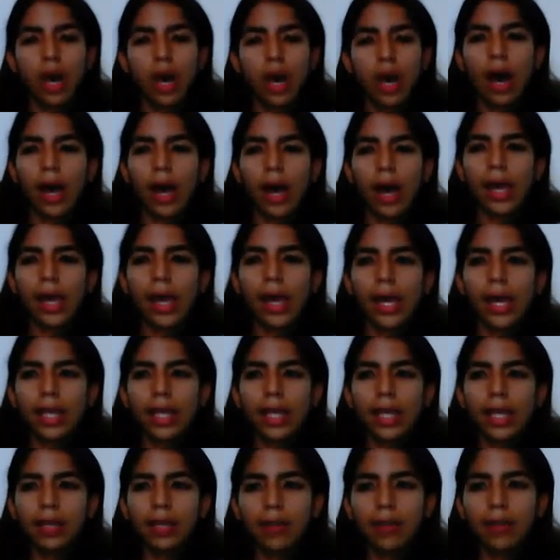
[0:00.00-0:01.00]

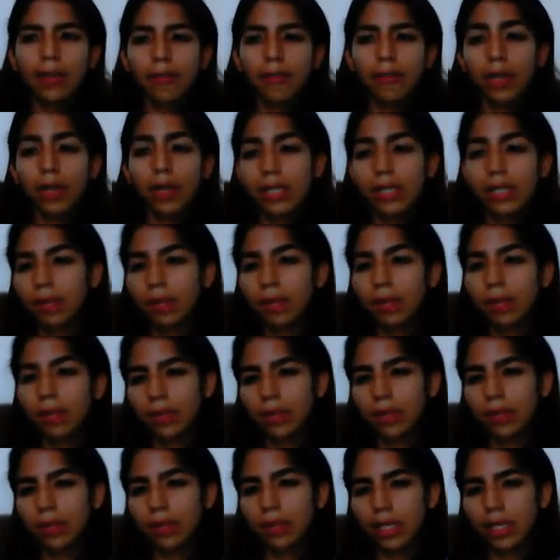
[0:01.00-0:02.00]
And for example,
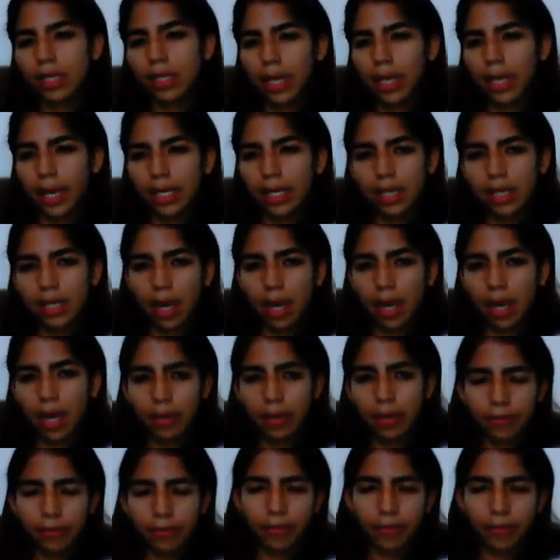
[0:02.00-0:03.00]
in this case,
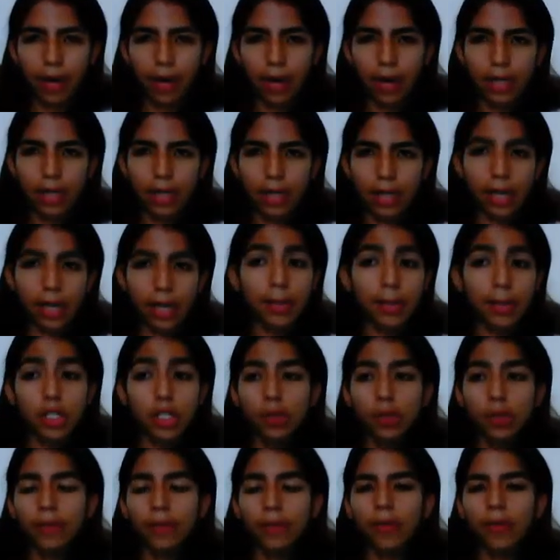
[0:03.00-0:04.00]
as I
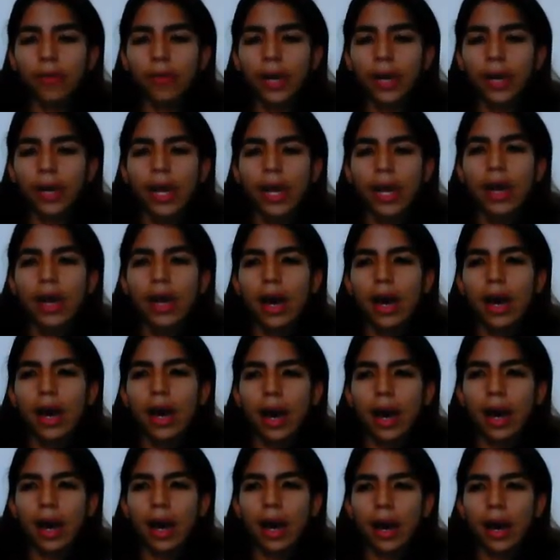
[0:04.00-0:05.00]
mentioned before,
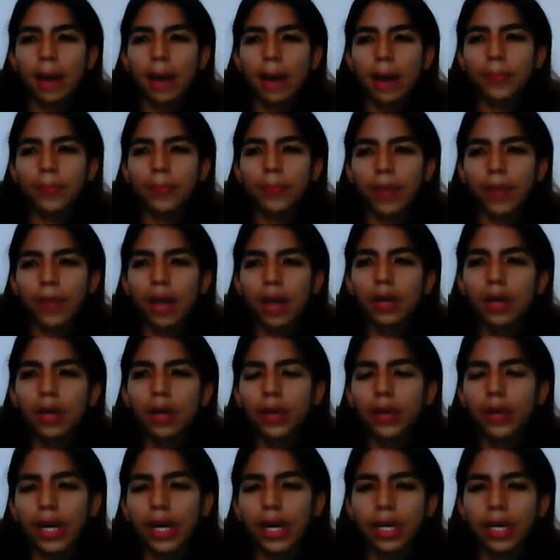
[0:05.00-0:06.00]
I
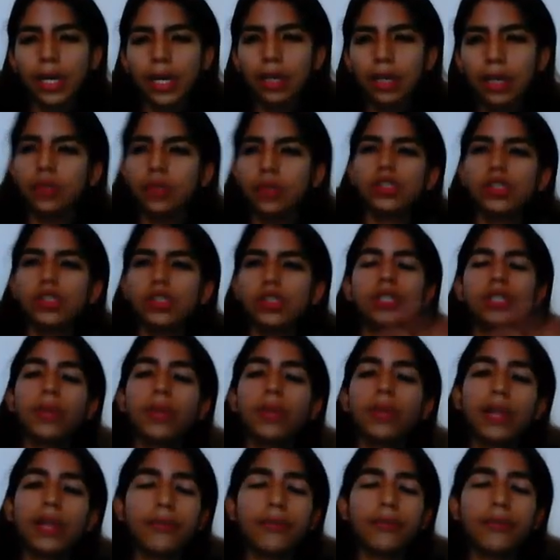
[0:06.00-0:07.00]
already use this
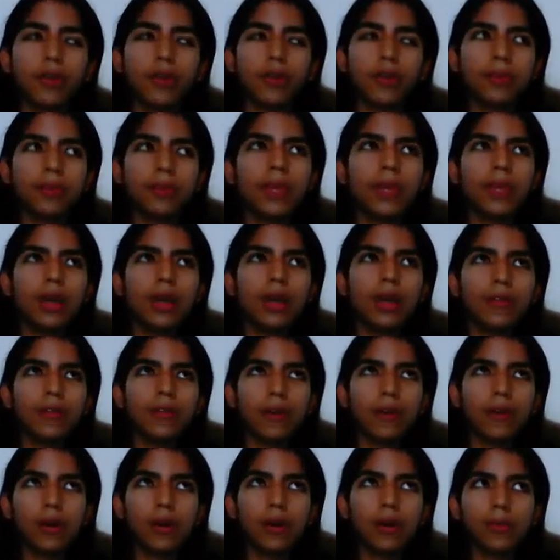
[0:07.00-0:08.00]
platform
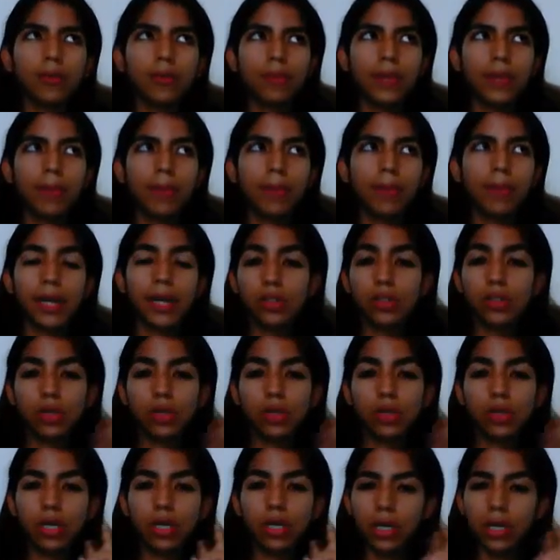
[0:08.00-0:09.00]
from the past 2
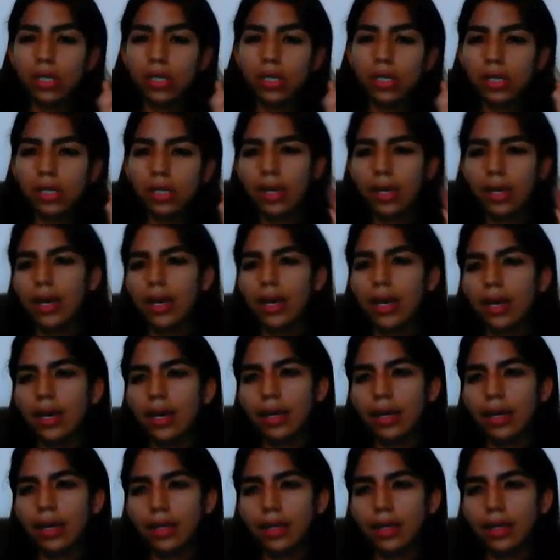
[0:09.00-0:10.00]
years
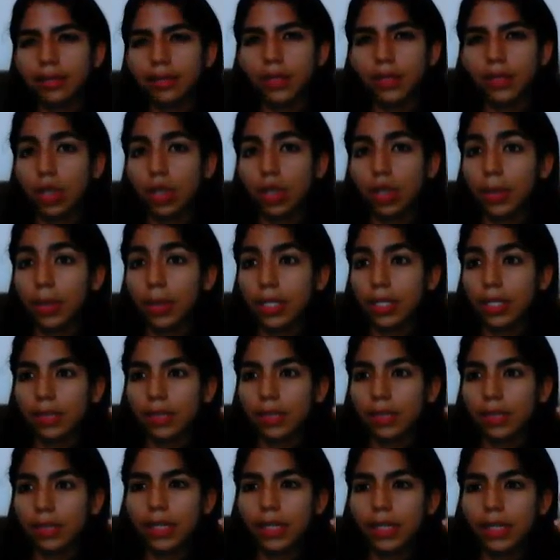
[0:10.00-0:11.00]
in some
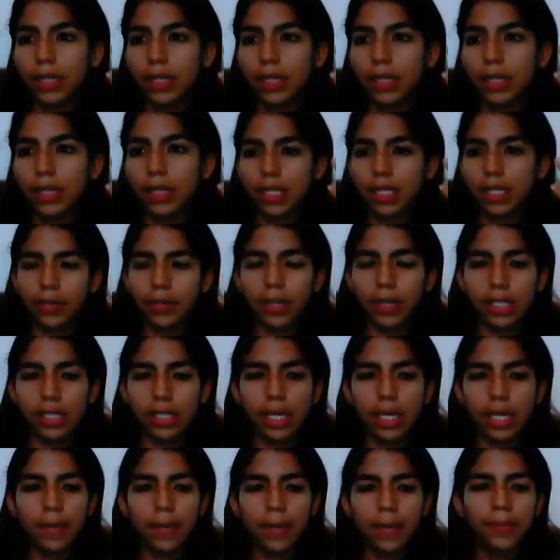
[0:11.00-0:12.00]
activities in the
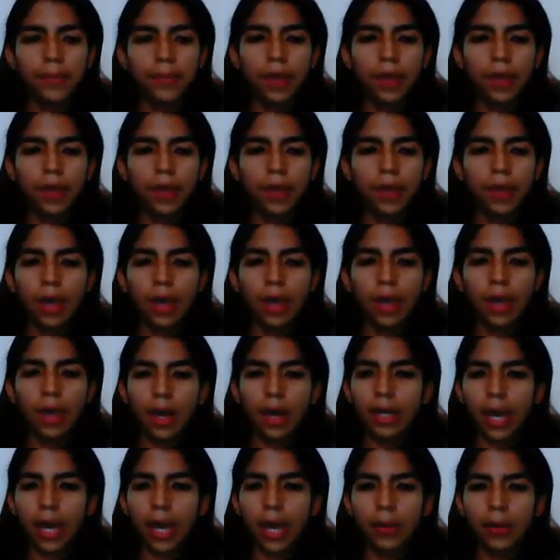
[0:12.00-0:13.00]
university,
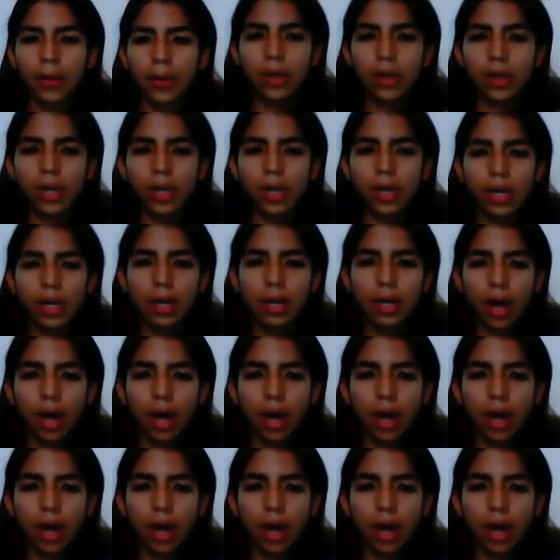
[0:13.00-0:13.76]
and I'm gonna